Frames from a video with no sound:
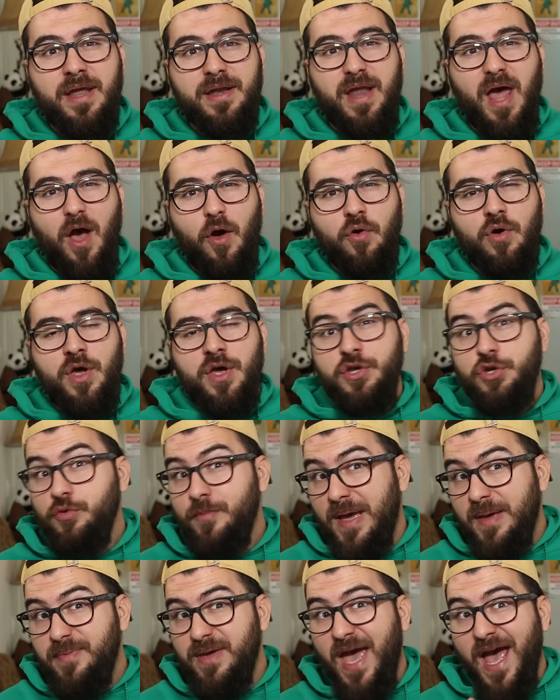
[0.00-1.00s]
Now, you
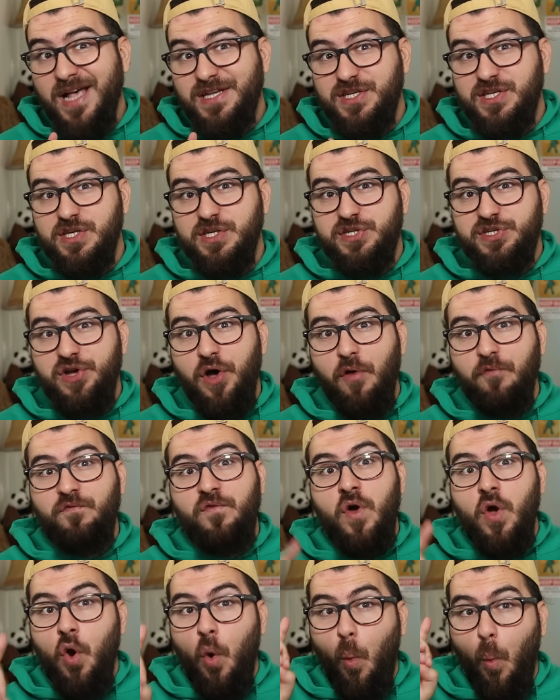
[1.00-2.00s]
may be asking
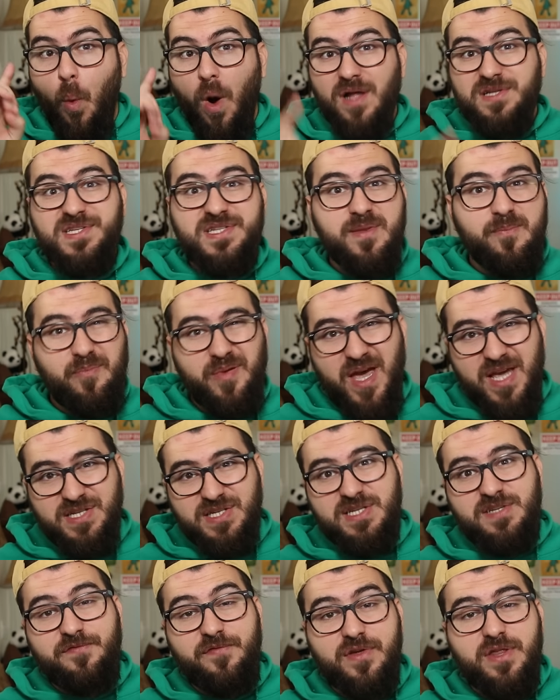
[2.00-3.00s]
yourself, what's the
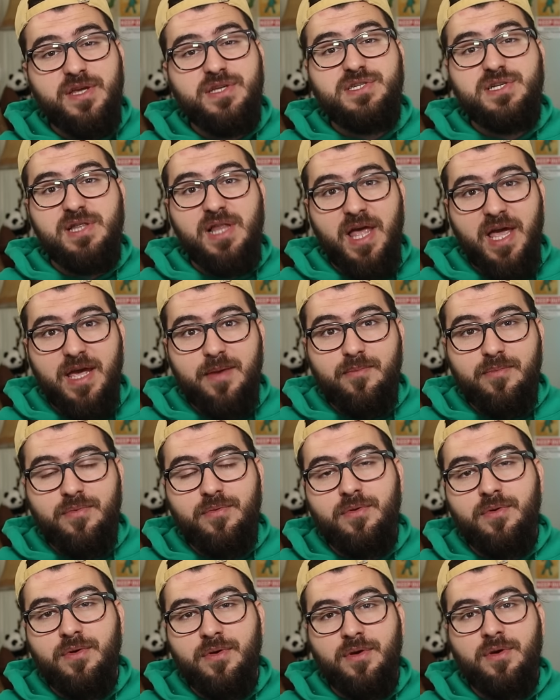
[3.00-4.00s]
basis for this claim?
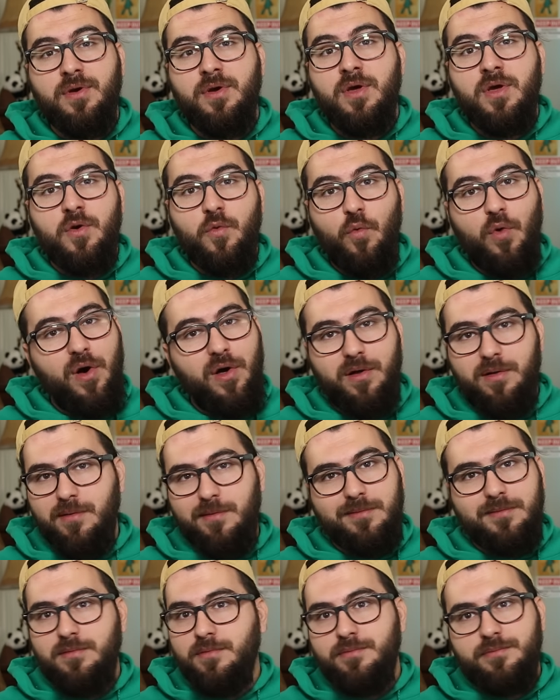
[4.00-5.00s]

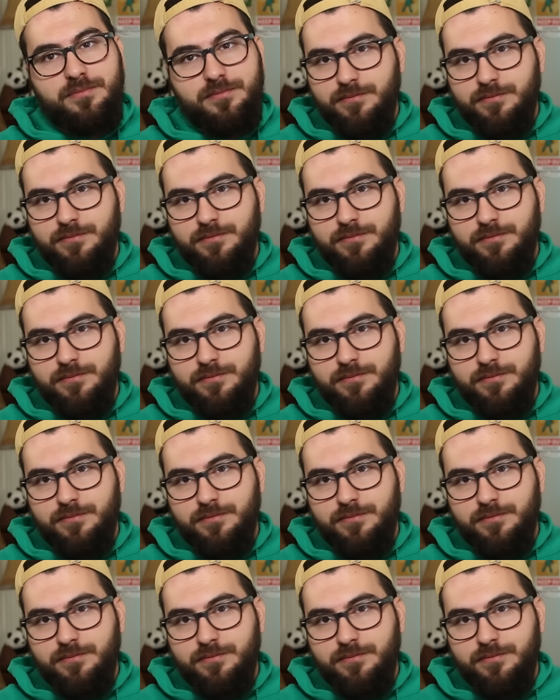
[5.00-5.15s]
Well,